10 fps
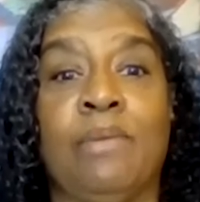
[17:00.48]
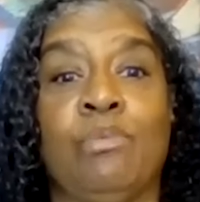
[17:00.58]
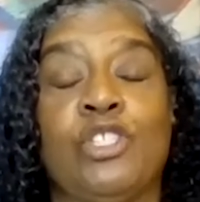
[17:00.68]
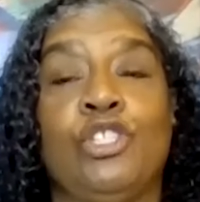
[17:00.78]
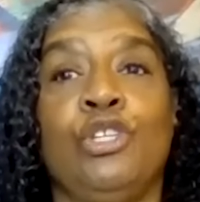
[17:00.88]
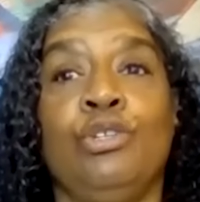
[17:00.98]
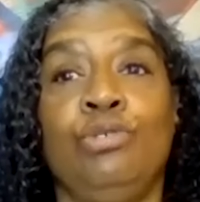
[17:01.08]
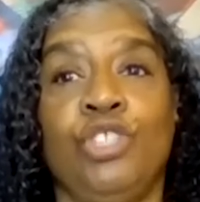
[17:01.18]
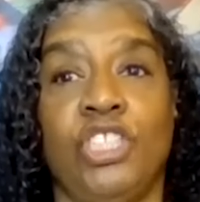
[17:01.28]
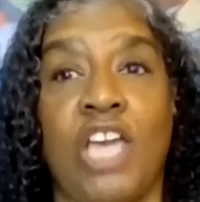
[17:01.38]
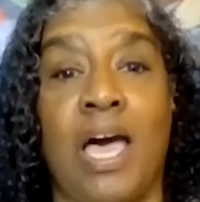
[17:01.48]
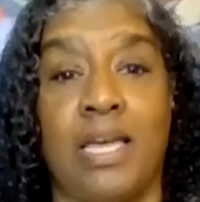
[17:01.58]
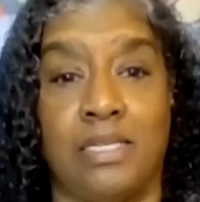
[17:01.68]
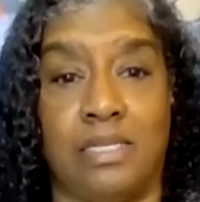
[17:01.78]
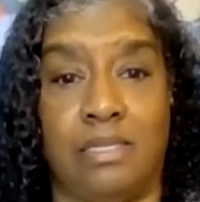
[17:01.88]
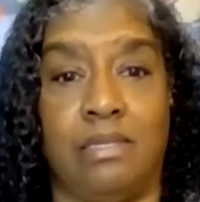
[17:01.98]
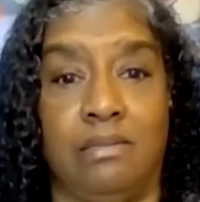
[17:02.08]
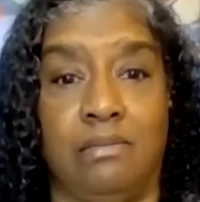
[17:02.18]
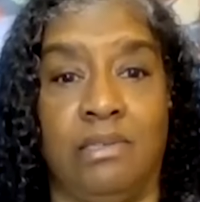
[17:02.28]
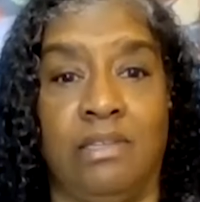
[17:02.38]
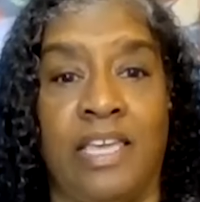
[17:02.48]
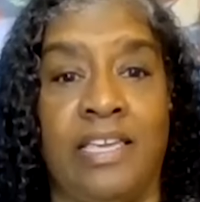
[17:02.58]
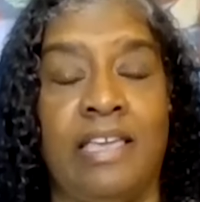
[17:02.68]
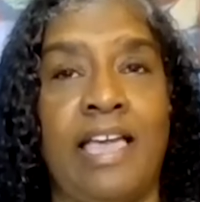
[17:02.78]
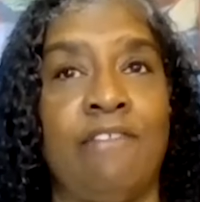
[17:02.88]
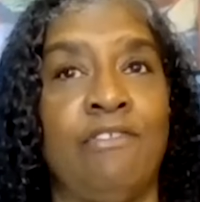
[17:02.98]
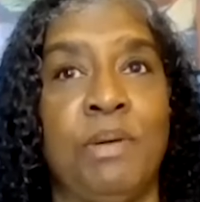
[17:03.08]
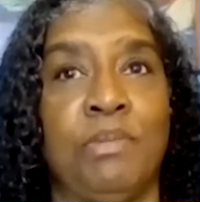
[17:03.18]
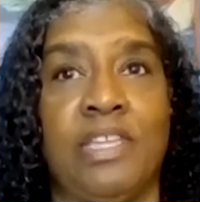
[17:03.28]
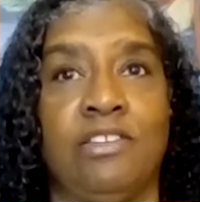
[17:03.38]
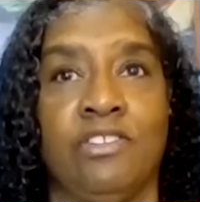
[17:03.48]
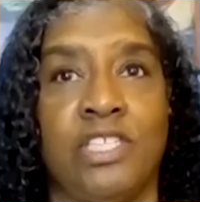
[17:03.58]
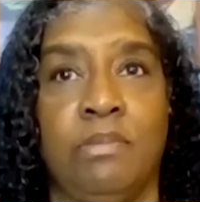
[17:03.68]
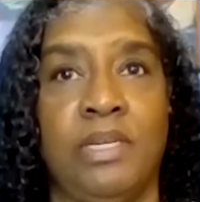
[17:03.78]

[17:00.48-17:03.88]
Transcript: It was 2 shots. They gave, I remember that nurse